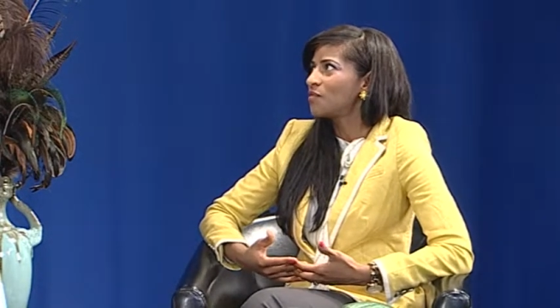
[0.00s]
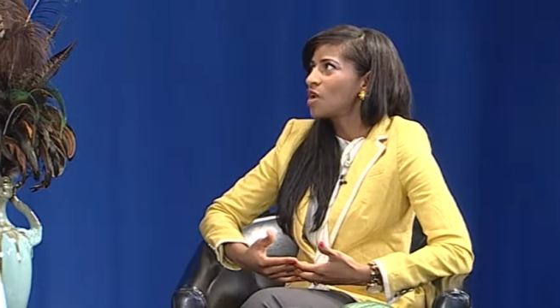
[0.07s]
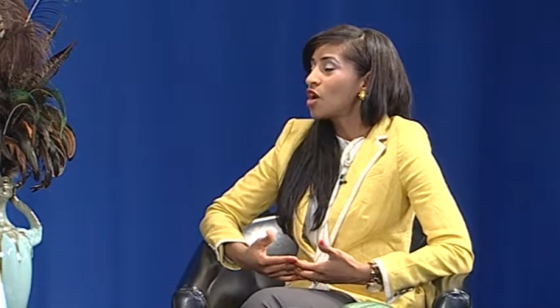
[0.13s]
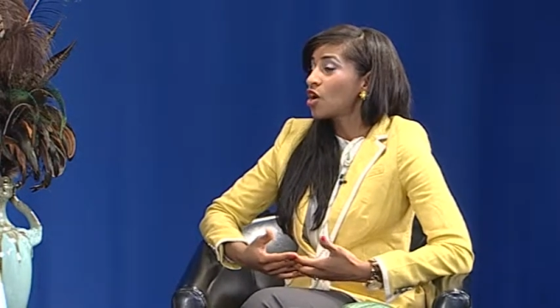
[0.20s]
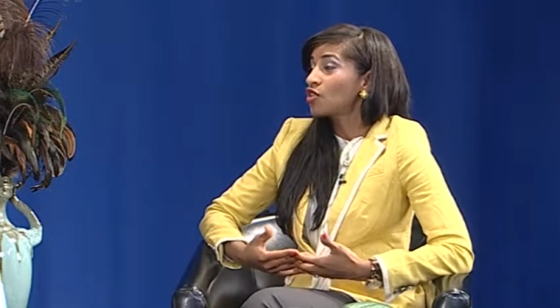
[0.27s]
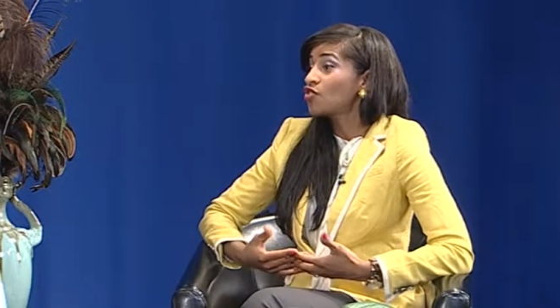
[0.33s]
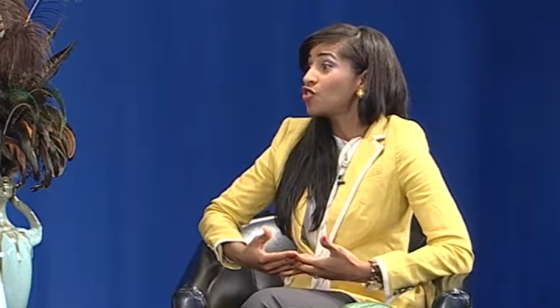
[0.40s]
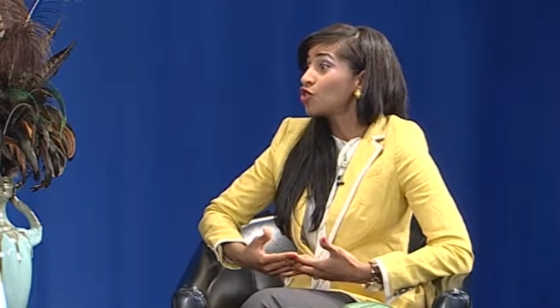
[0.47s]

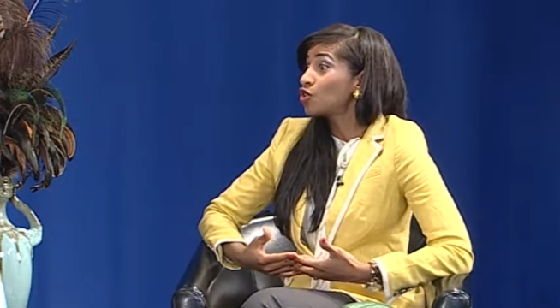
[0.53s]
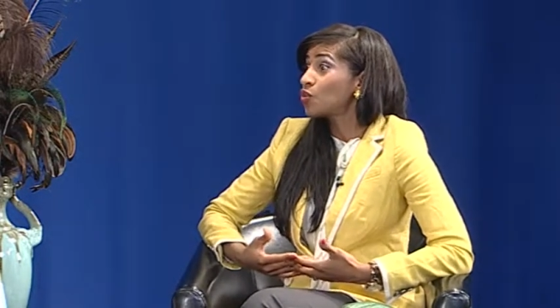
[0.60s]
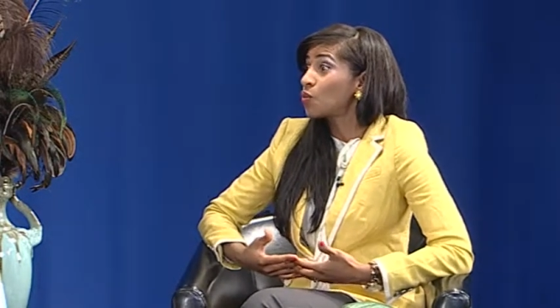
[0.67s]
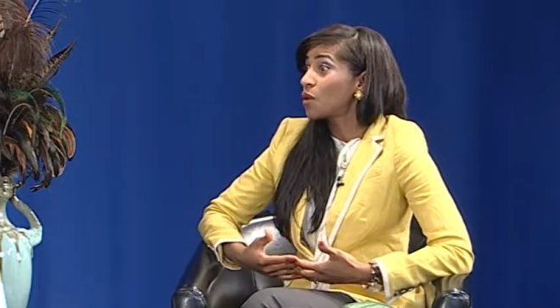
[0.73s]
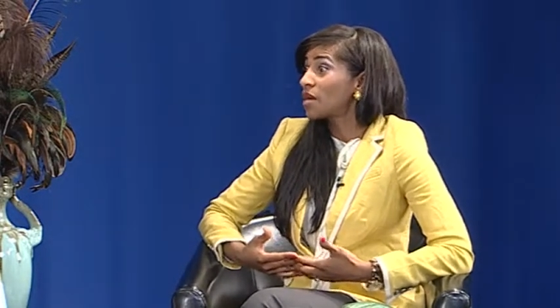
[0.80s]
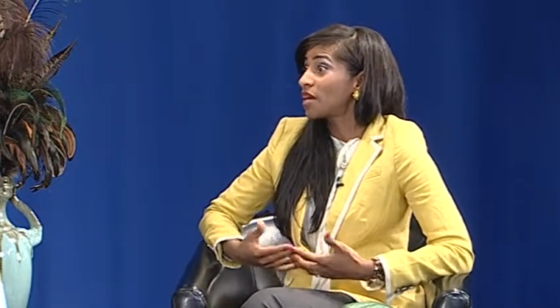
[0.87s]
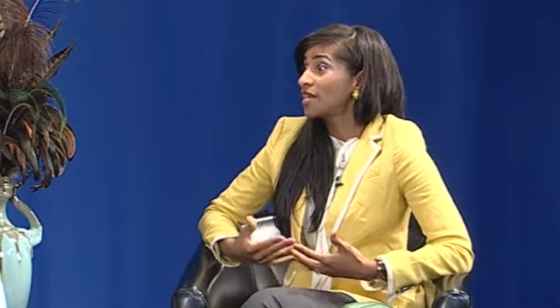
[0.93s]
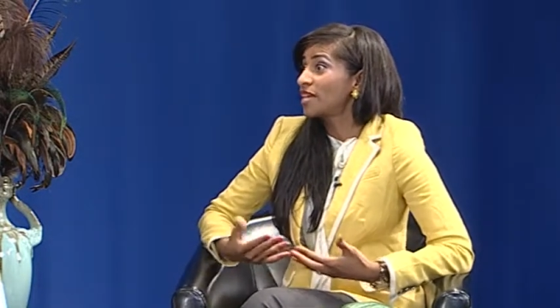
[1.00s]
continue to
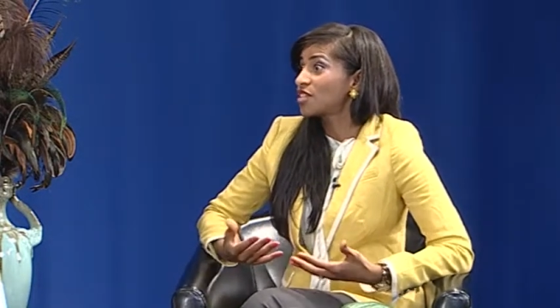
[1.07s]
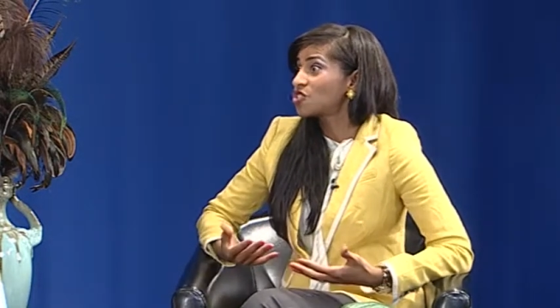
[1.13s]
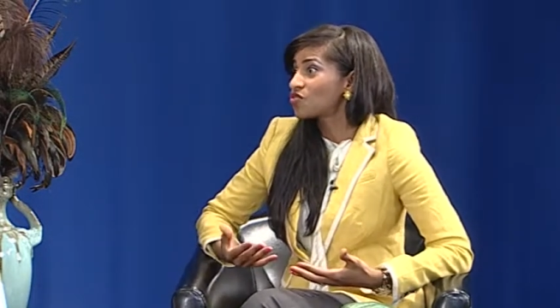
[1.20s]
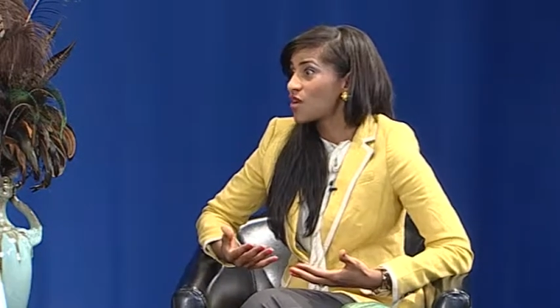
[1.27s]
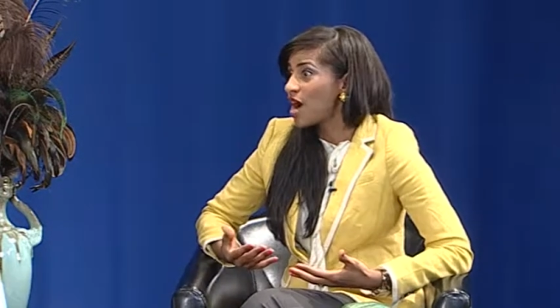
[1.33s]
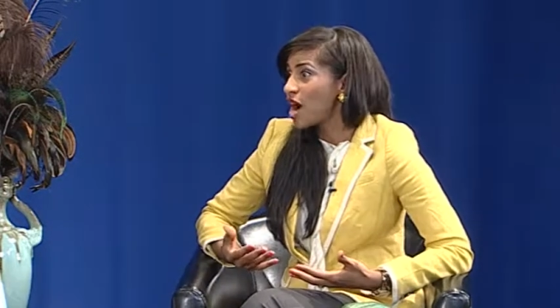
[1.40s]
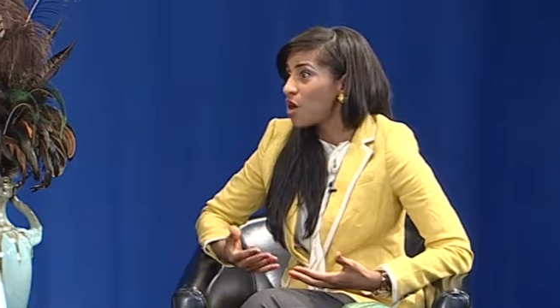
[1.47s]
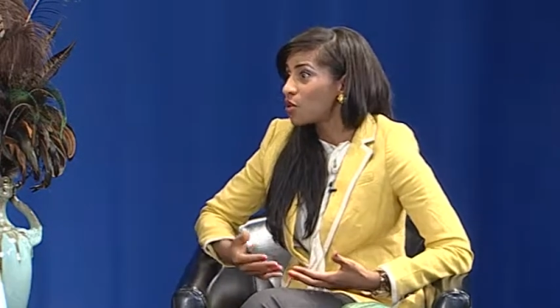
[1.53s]
work an
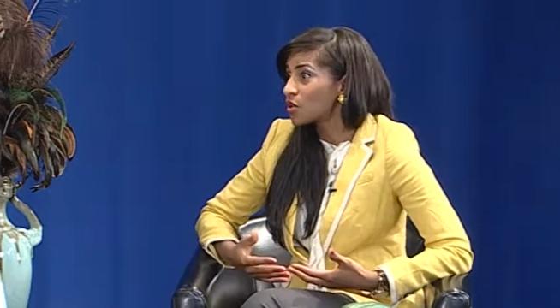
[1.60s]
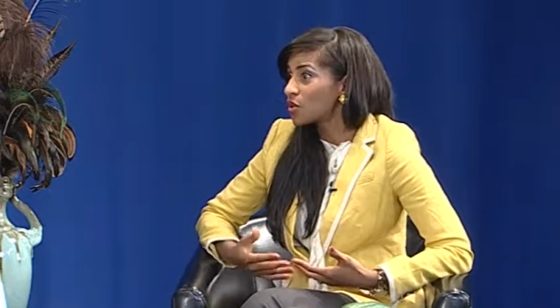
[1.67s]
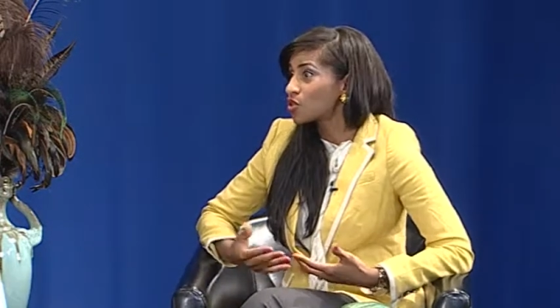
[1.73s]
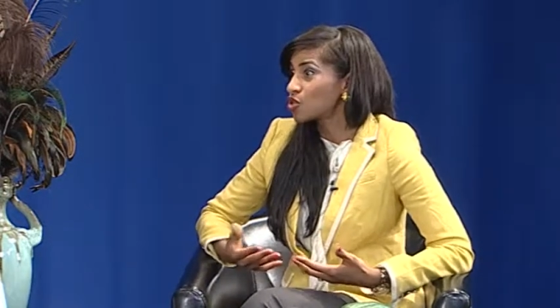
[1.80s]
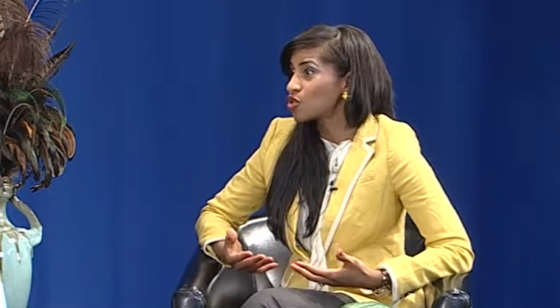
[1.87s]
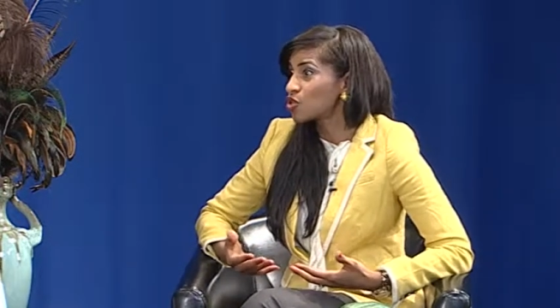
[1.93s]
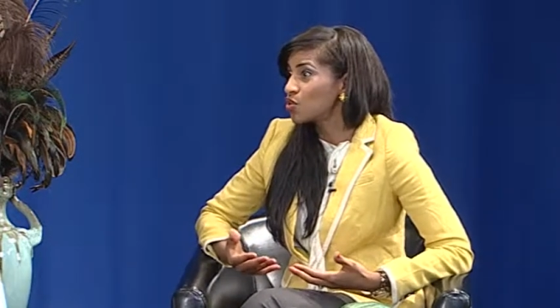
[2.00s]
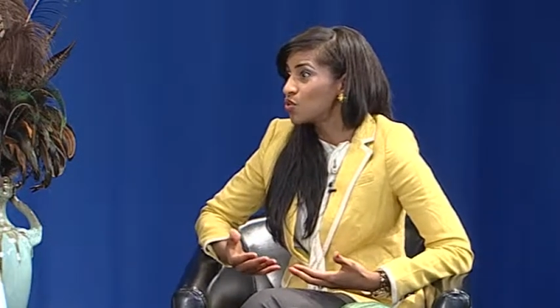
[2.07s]
extra hour or
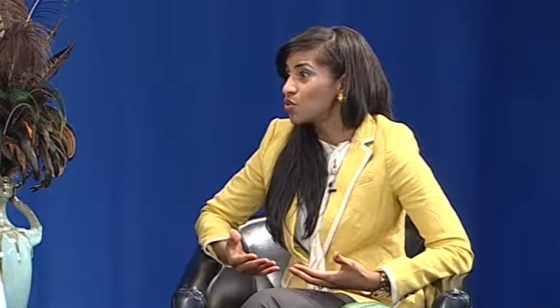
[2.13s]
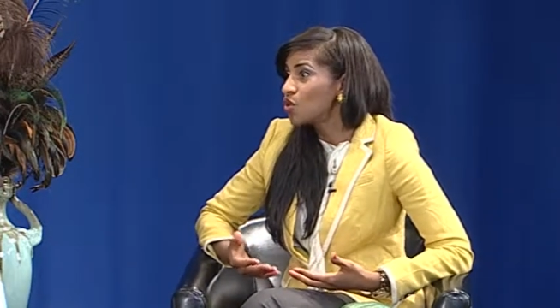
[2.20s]
two,